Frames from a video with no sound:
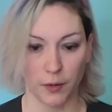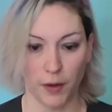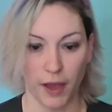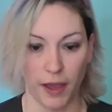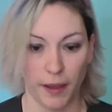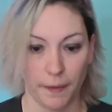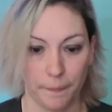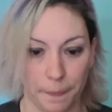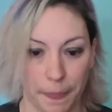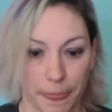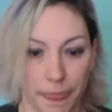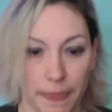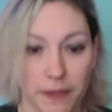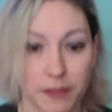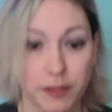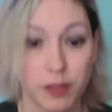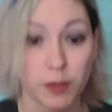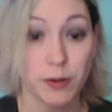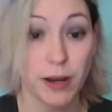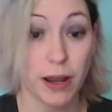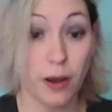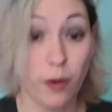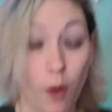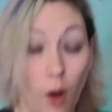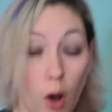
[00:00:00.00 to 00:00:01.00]
Okay,
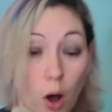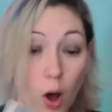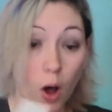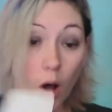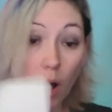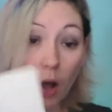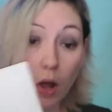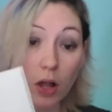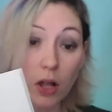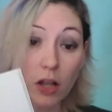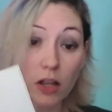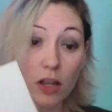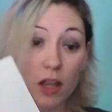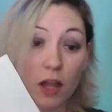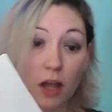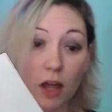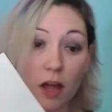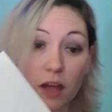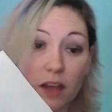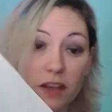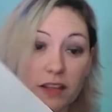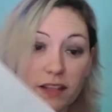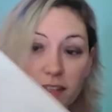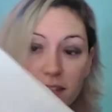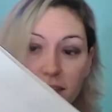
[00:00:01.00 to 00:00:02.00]
so now all
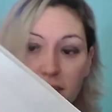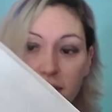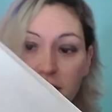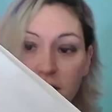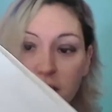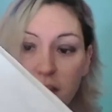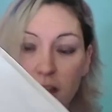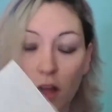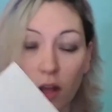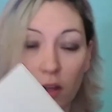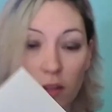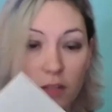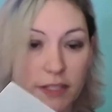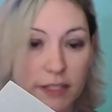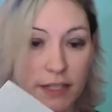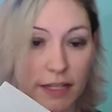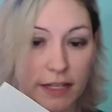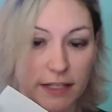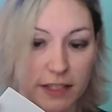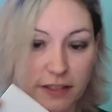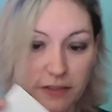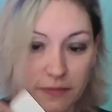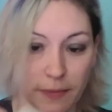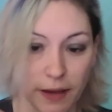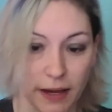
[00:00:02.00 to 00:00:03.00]

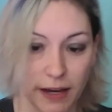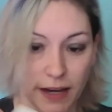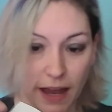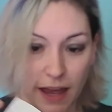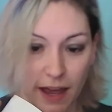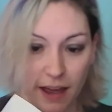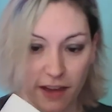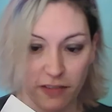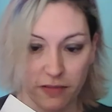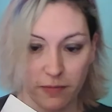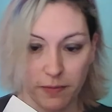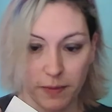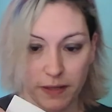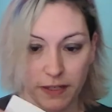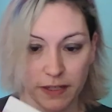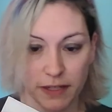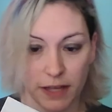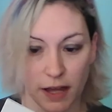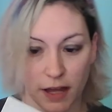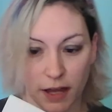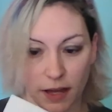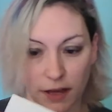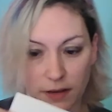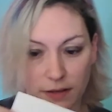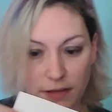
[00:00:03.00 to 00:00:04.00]
6 of mine have been
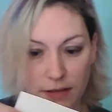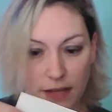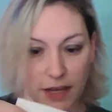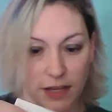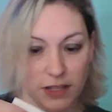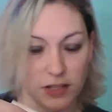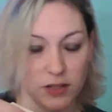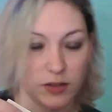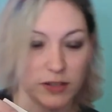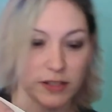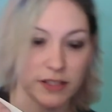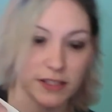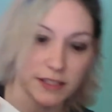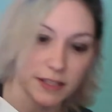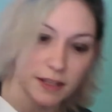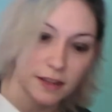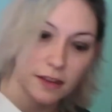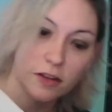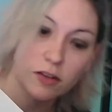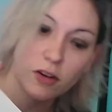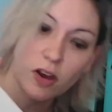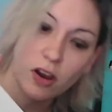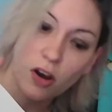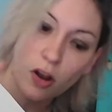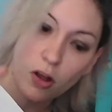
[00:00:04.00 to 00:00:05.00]
cut. As you can
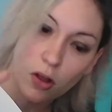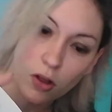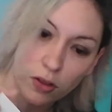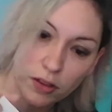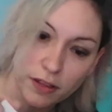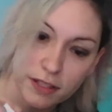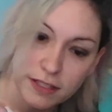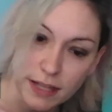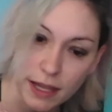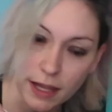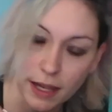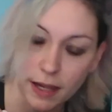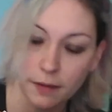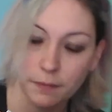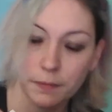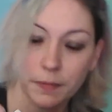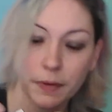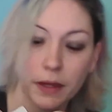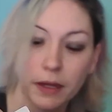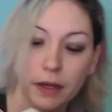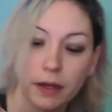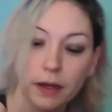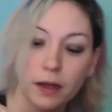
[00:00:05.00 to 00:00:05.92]
see, they're not all the same.